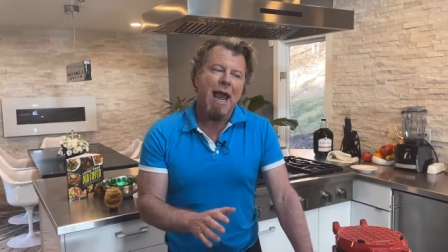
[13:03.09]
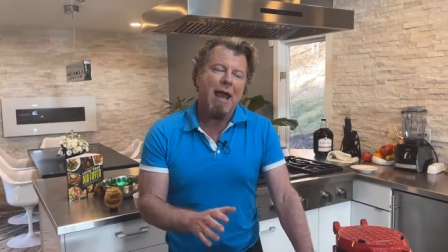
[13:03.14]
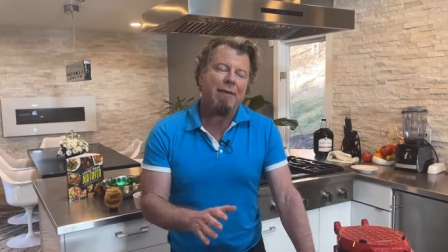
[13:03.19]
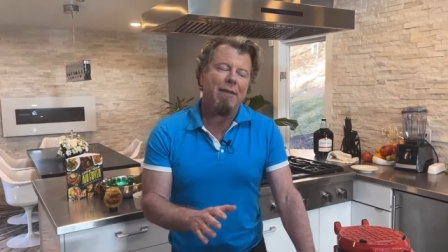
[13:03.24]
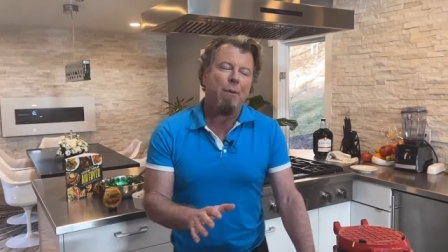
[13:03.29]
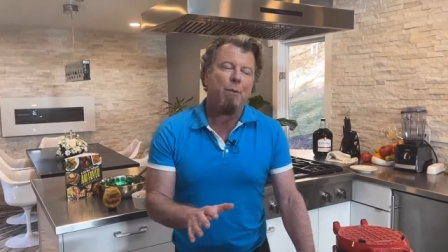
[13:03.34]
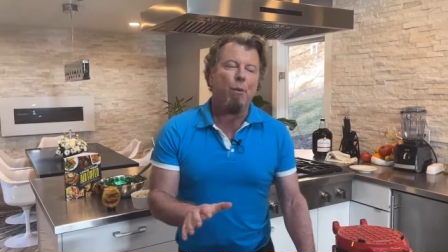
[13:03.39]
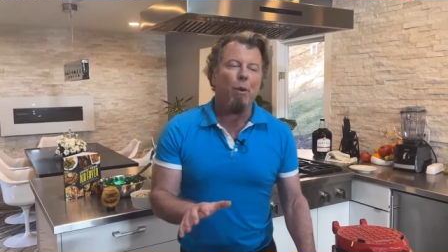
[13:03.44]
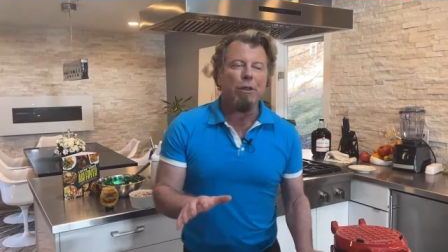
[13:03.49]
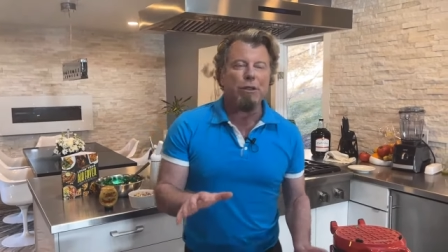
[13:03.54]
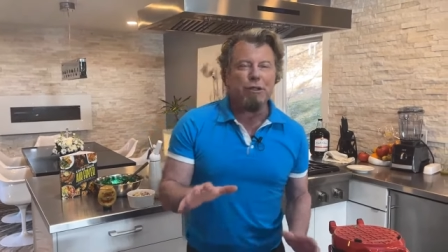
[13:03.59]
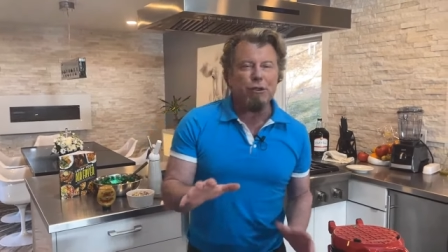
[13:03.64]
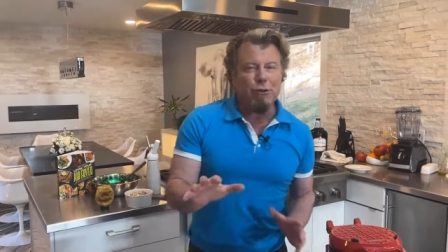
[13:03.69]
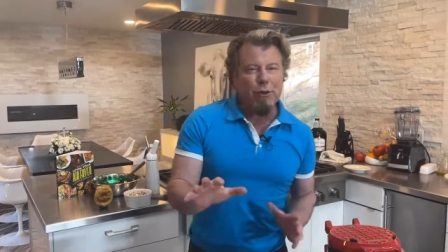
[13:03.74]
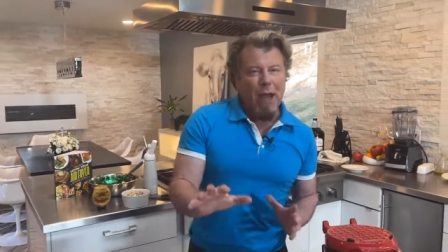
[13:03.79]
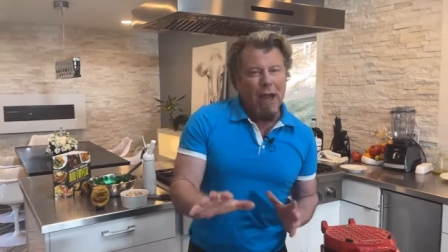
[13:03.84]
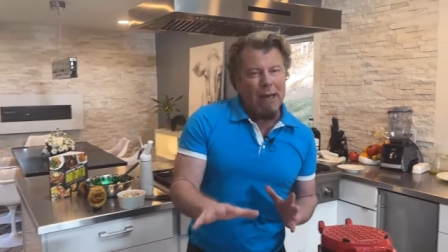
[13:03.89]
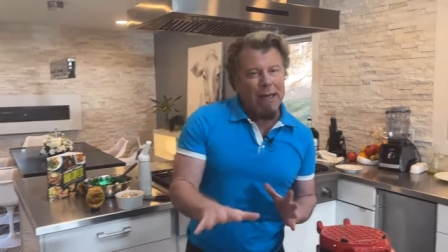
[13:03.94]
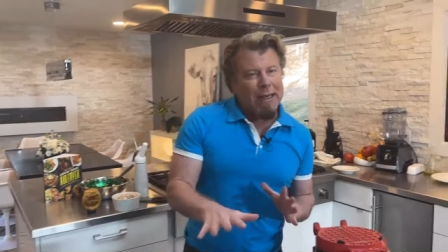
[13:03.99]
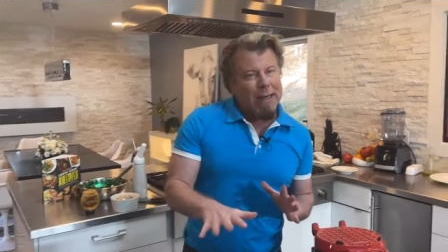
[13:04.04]
And then once
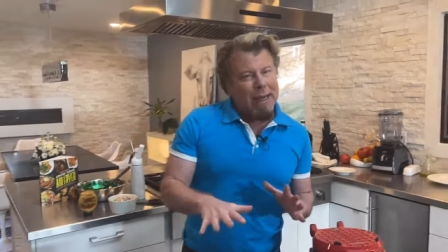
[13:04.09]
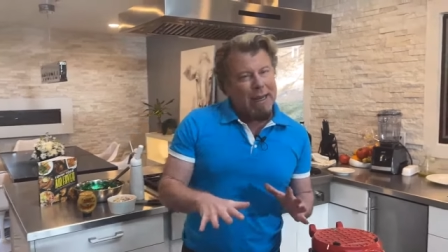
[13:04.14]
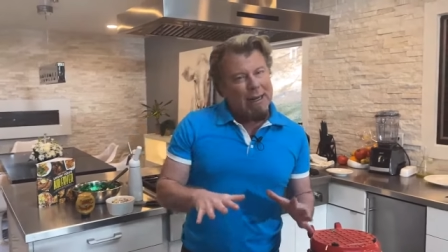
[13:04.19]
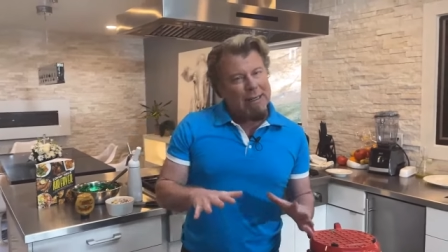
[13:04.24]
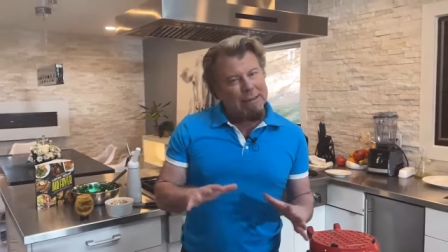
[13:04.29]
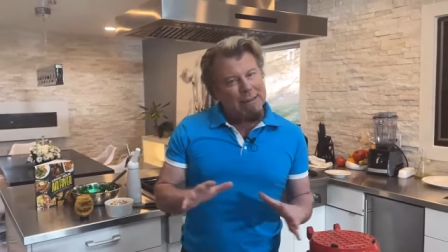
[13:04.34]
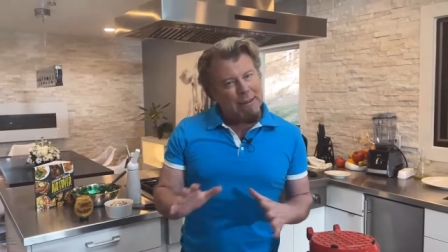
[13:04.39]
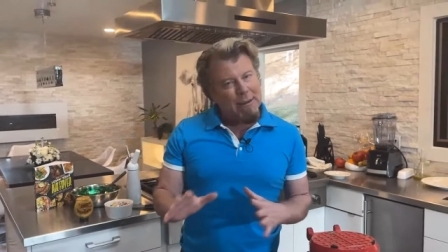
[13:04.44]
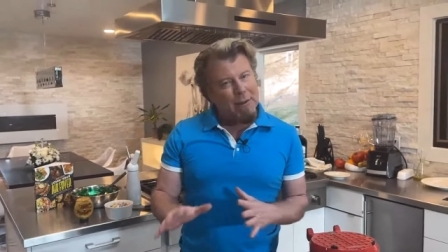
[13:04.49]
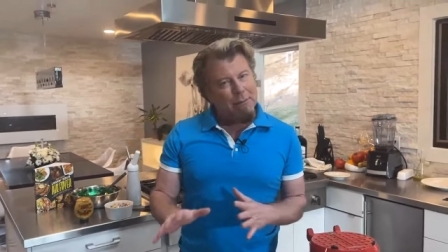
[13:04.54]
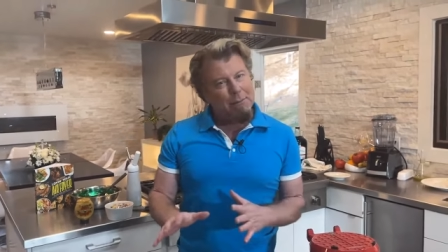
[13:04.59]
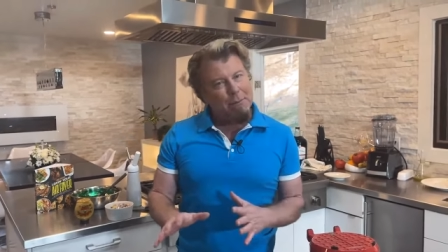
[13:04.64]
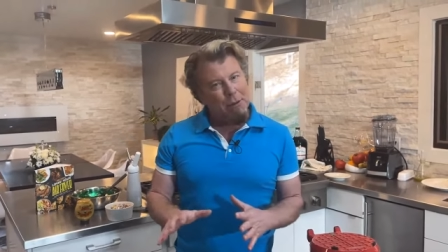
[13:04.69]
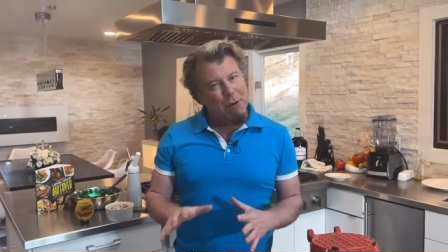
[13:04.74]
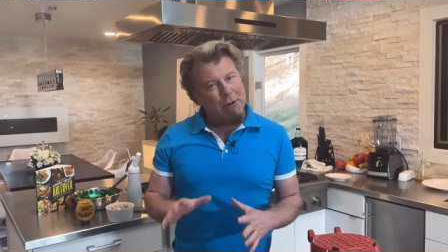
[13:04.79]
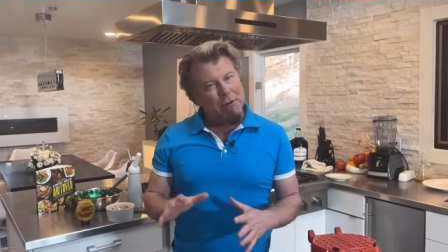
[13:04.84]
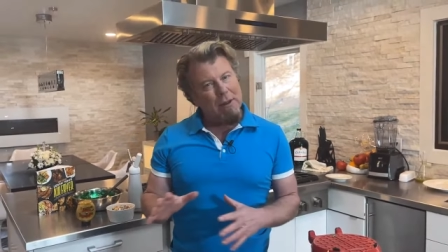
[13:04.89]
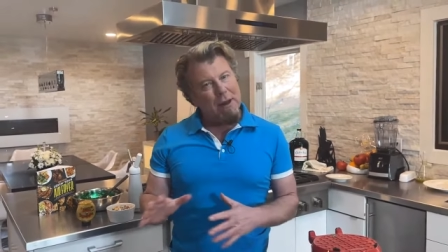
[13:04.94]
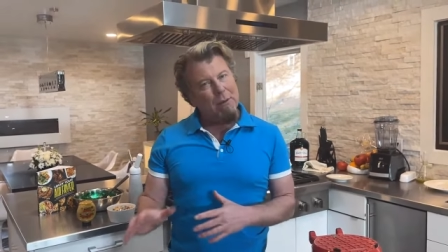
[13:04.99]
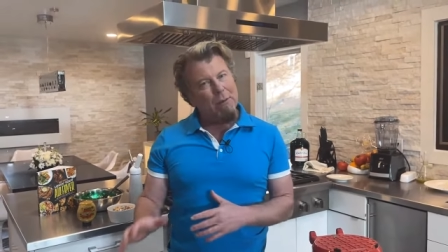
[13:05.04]
you kind of get into the
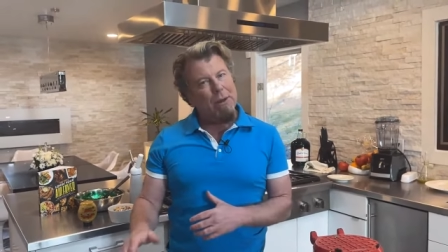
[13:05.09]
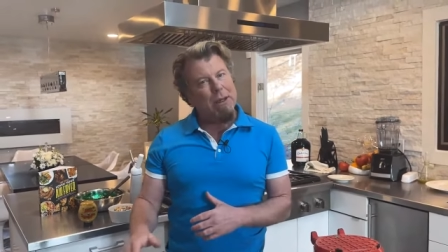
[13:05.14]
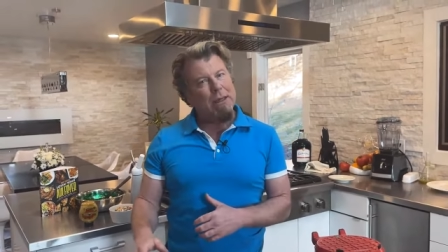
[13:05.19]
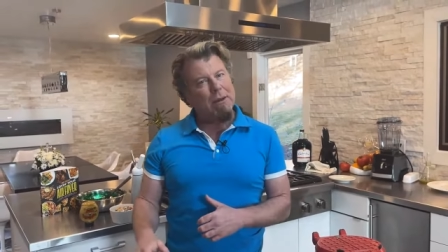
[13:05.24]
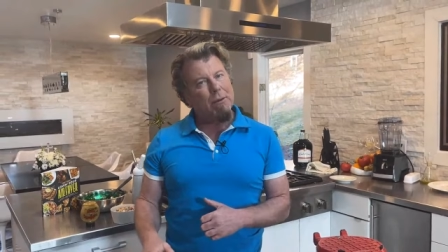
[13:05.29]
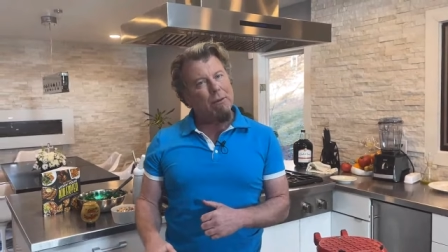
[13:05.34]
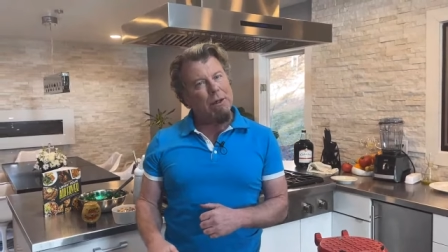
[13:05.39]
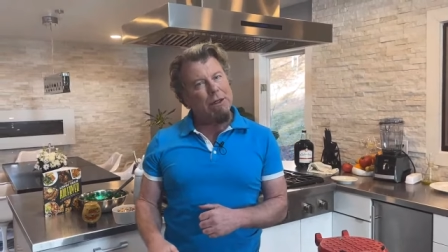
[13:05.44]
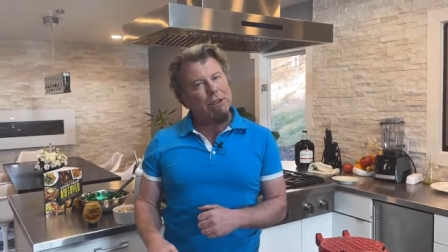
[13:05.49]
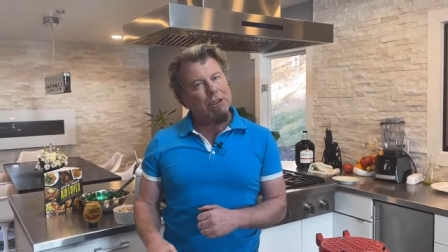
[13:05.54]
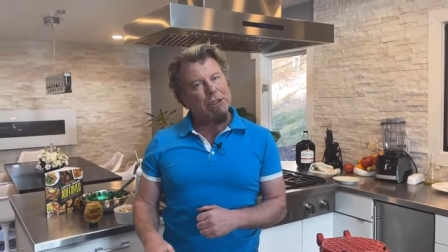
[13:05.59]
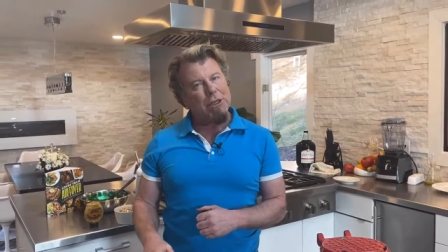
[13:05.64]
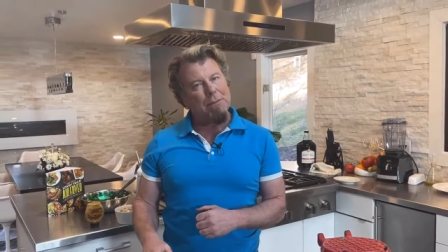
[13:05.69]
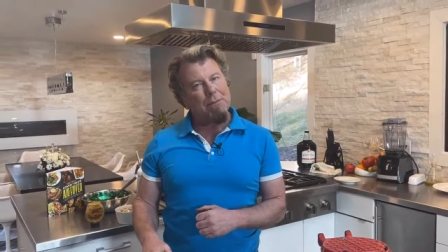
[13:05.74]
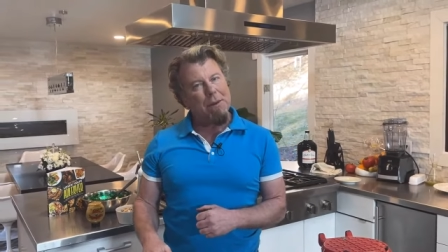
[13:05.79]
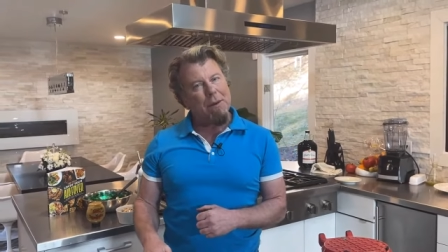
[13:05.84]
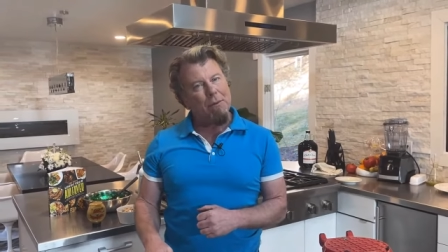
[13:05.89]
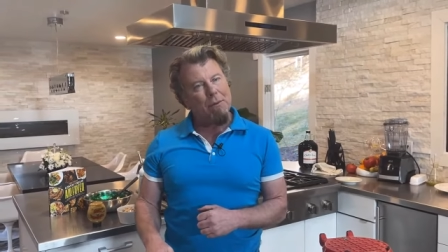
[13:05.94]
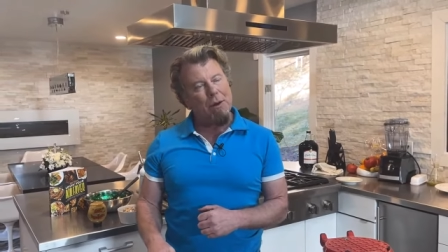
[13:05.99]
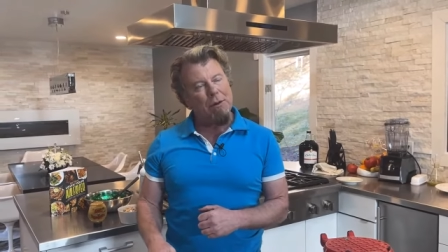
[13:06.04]
book that we, we
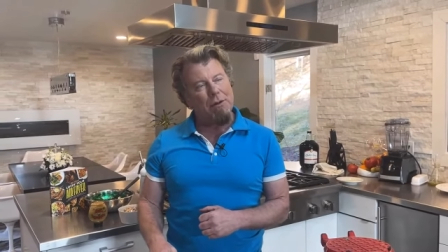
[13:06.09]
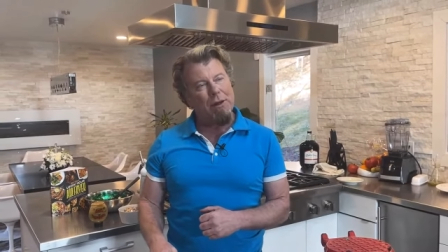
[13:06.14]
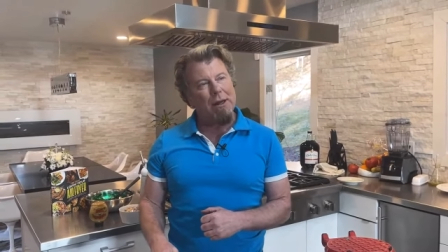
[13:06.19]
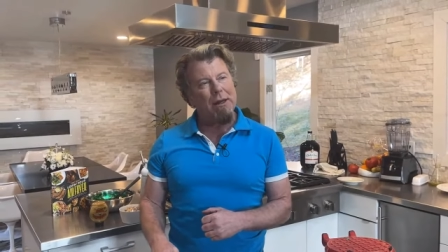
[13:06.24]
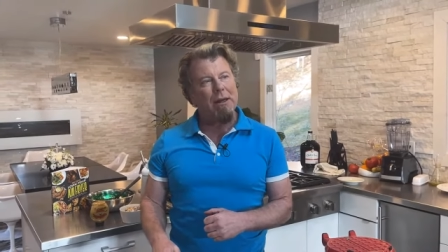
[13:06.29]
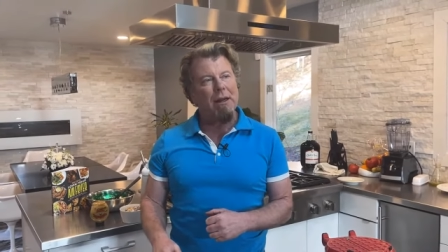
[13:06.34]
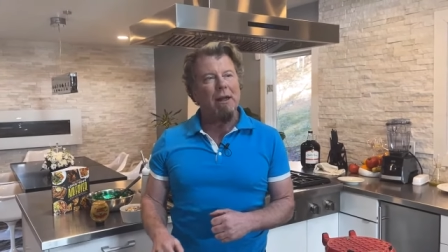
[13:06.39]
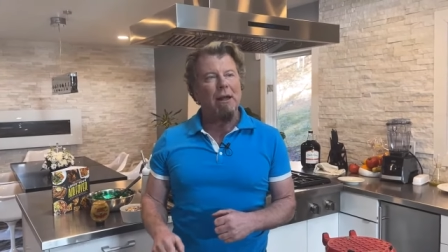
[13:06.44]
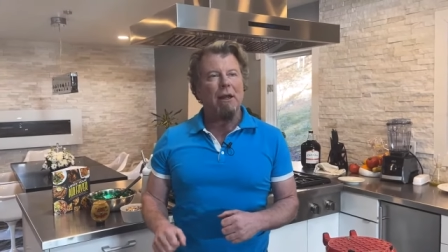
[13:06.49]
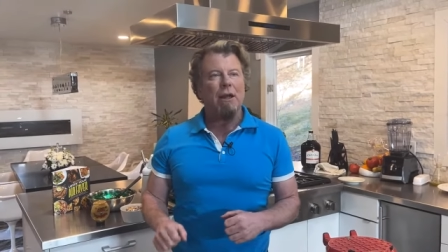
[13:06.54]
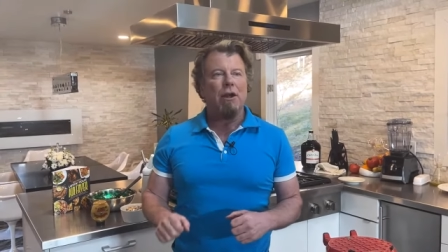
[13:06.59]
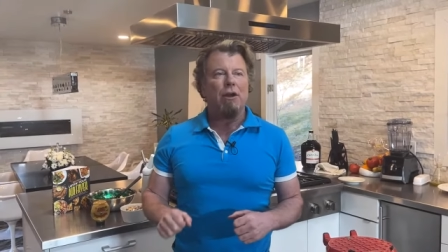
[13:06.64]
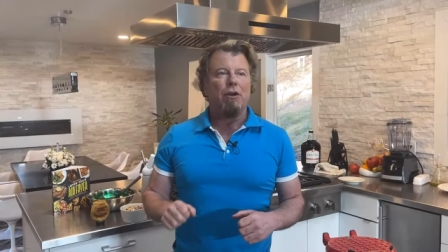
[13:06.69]
ship in with it,